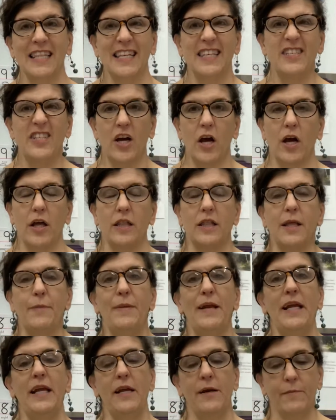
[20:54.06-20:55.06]
Let's talk.
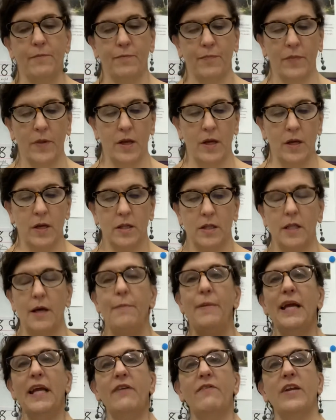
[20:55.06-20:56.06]
Let me
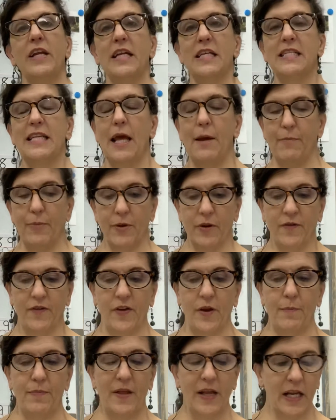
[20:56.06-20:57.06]
give an example of
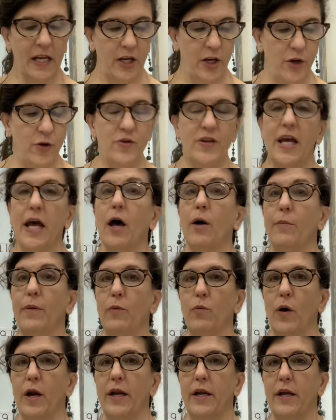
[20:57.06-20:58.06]
something, and you tell
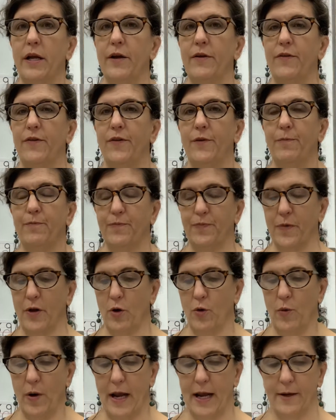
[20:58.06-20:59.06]
me what it is.
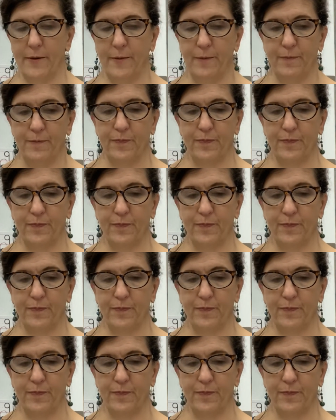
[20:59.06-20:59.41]
All right.